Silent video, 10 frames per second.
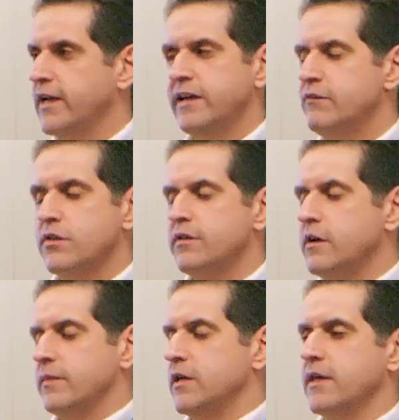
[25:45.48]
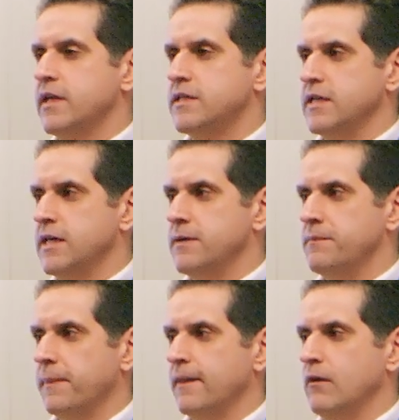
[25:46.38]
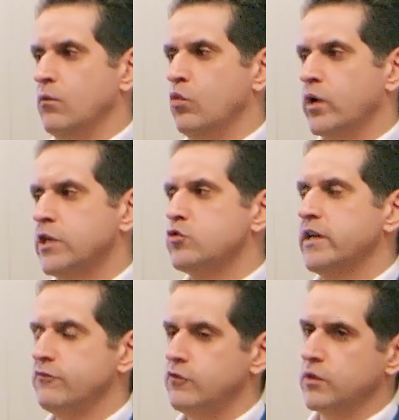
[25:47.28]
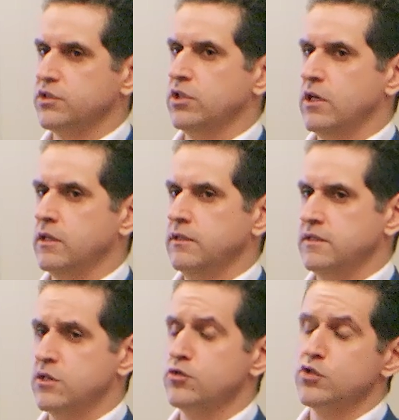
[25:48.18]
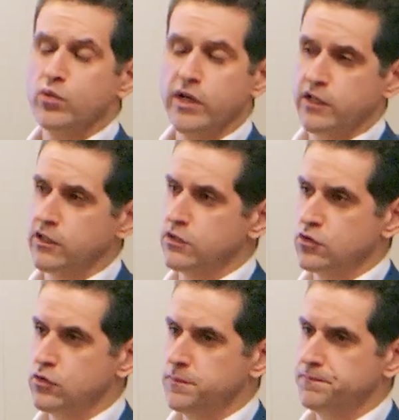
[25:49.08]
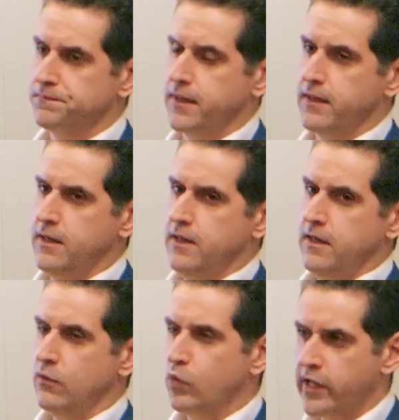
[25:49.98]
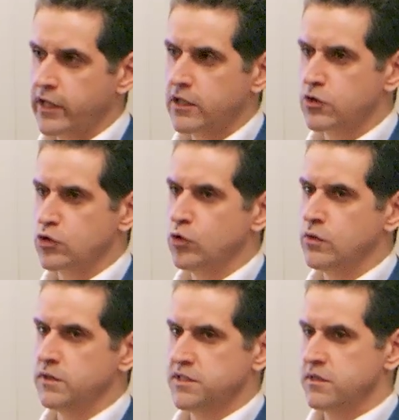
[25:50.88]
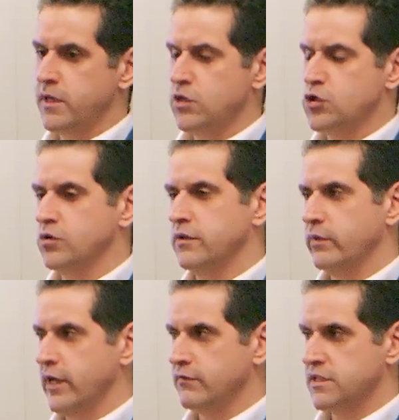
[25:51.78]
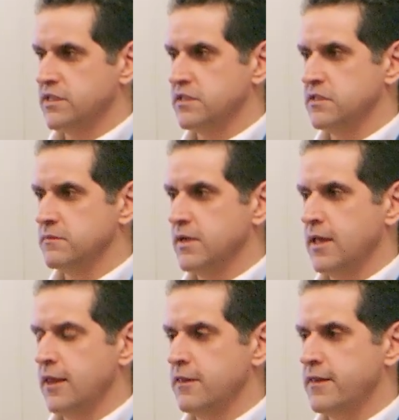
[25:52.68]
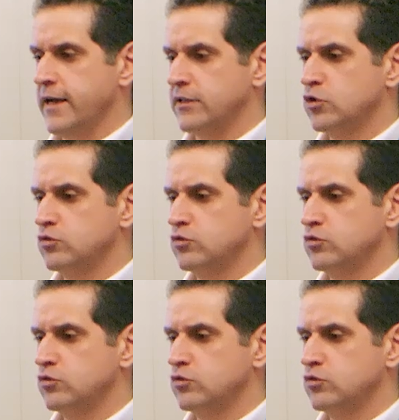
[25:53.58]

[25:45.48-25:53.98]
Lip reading: I never thought about that. What I try to focus on essentially is what I could control. And what I could control is to make sure that we have a system that